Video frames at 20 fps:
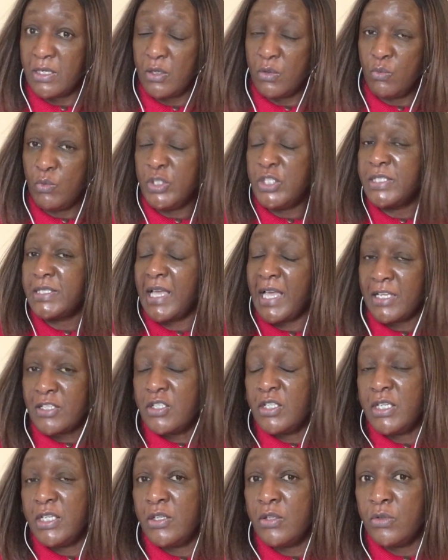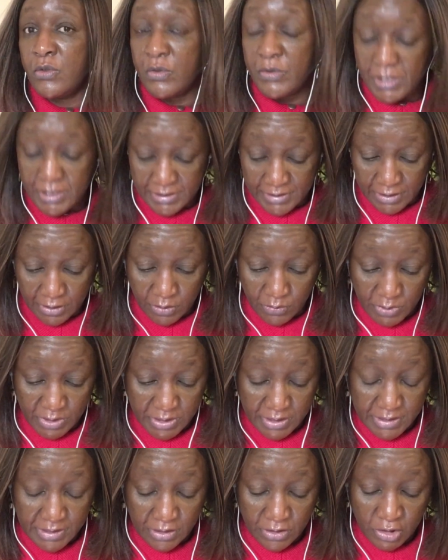which is actually, you know, these
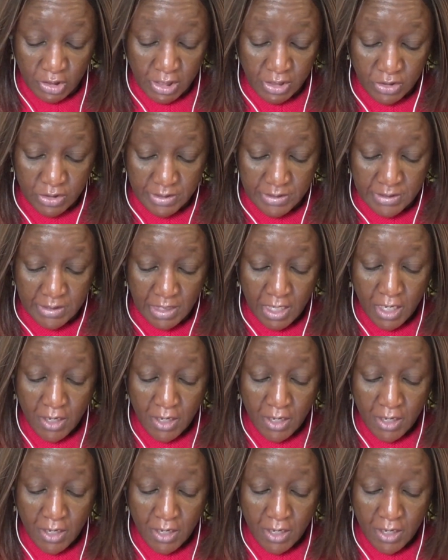securities exchanges.